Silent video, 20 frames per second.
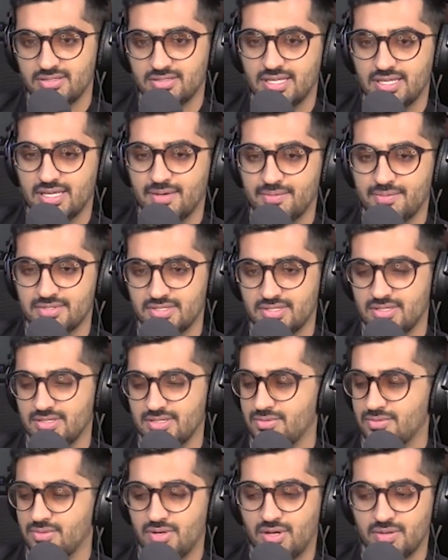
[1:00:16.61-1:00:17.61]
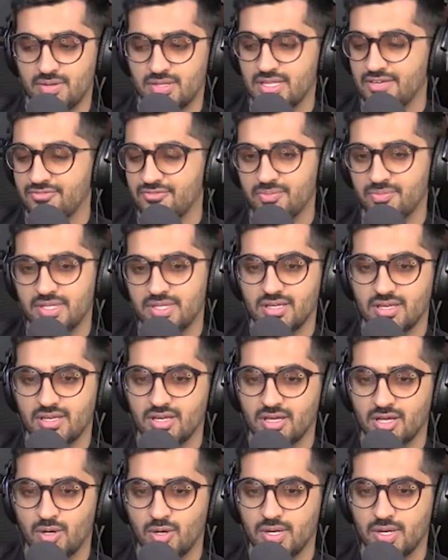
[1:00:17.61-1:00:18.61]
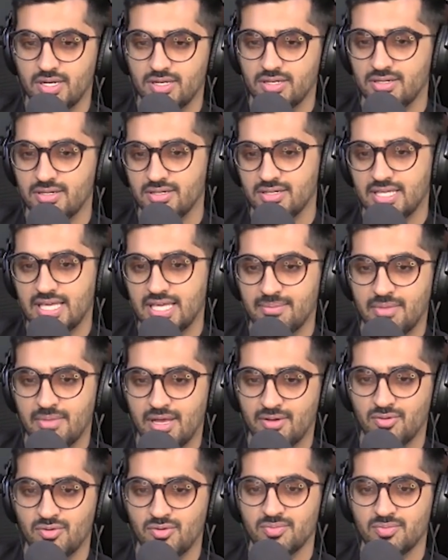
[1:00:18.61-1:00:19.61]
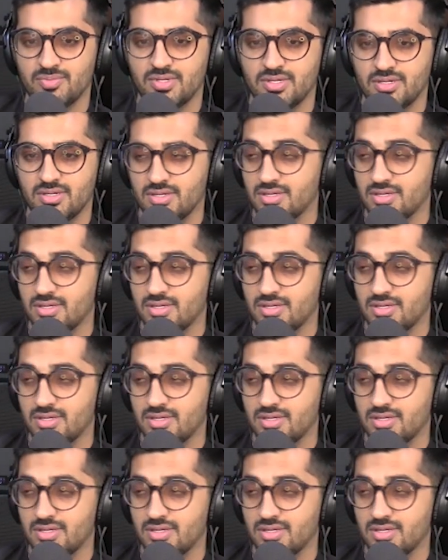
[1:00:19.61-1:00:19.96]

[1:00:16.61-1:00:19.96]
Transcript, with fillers: Thing it was not the thing for me. Quit. Came back home.